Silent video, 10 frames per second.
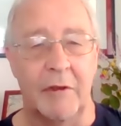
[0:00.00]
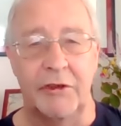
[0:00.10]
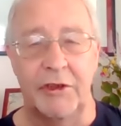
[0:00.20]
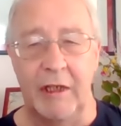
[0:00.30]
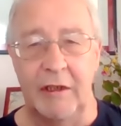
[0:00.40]

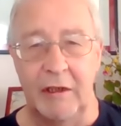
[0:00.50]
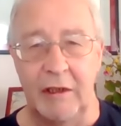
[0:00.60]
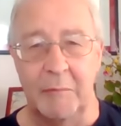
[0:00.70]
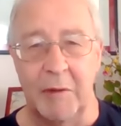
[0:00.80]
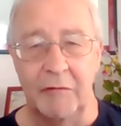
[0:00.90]

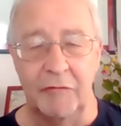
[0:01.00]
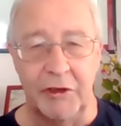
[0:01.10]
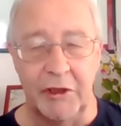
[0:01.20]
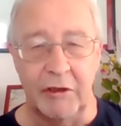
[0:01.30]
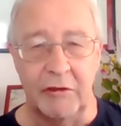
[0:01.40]
Secondly, my
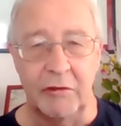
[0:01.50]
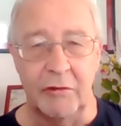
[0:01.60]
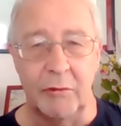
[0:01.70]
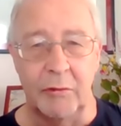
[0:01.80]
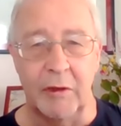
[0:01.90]
visit
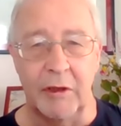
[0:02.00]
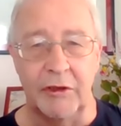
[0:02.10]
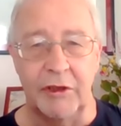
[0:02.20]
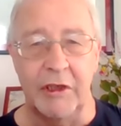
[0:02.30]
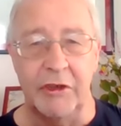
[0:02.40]
to
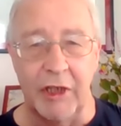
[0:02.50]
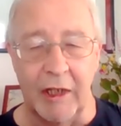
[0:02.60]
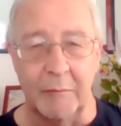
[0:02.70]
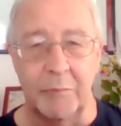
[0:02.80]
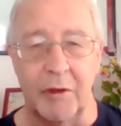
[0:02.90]

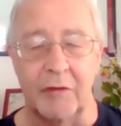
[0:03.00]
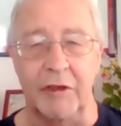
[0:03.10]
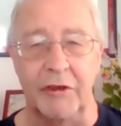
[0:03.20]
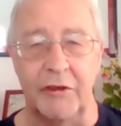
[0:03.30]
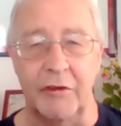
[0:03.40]
Xinjiang
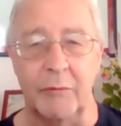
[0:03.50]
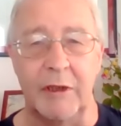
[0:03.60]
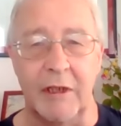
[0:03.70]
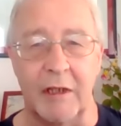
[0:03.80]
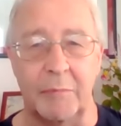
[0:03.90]
province, the
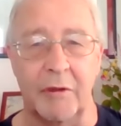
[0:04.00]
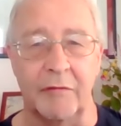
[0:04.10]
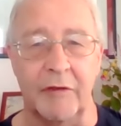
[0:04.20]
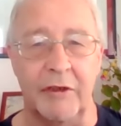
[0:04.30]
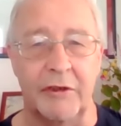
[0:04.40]
Uyghur
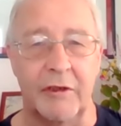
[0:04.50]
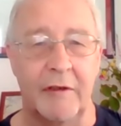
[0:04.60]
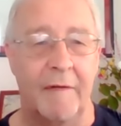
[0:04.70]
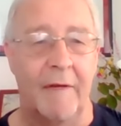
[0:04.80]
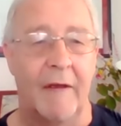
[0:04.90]
province.
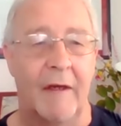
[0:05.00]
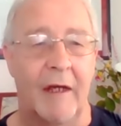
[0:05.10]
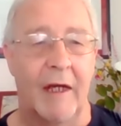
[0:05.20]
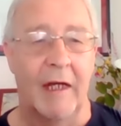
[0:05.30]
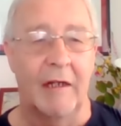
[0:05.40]

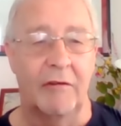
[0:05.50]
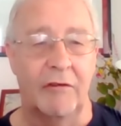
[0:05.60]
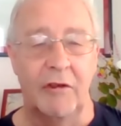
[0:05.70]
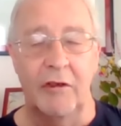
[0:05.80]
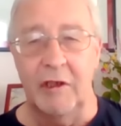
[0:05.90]
And
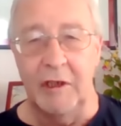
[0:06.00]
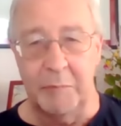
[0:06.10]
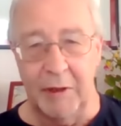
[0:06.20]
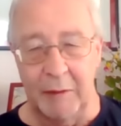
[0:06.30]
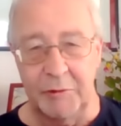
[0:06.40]
thirdly,
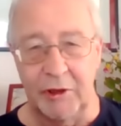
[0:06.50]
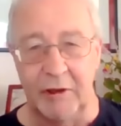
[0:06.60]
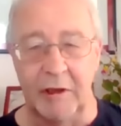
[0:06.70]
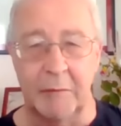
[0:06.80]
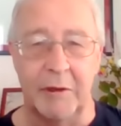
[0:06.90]
perhaps a
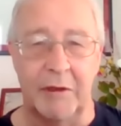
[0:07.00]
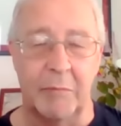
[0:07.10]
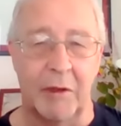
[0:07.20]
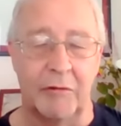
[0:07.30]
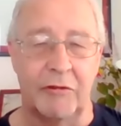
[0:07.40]
little bit
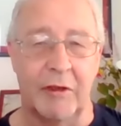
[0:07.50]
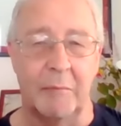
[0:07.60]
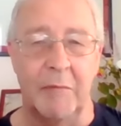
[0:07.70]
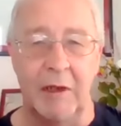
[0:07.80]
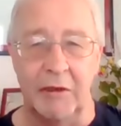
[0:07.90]
about
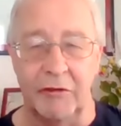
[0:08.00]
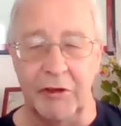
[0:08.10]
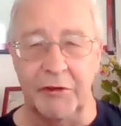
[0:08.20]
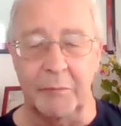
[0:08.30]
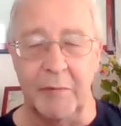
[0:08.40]

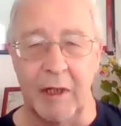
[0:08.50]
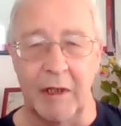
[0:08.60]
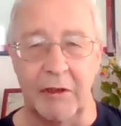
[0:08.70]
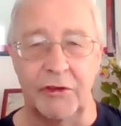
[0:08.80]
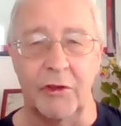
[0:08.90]
militarism
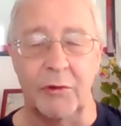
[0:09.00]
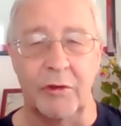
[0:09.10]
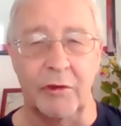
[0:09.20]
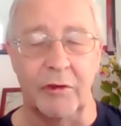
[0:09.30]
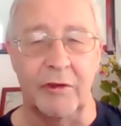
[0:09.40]
and
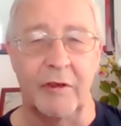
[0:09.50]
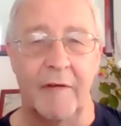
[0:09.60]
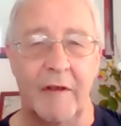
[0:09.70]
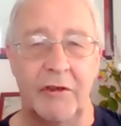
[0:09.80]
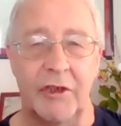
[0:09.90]
so-called
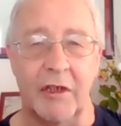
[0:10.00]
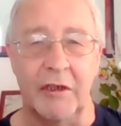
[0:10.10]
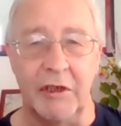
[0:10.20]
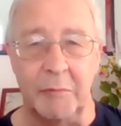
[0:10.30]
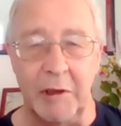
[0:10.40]

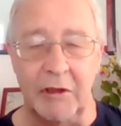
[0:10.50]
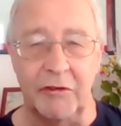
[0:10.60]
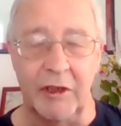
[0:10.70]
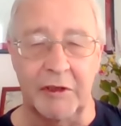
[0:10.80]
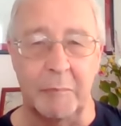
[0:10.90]
Chinese
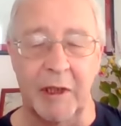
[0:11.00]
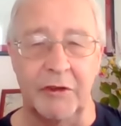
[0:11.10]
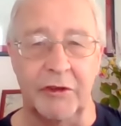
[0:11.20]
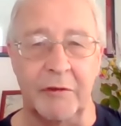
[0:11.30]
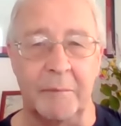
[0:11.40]
military
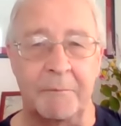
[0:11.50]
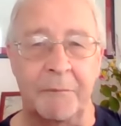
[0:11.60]
expansion.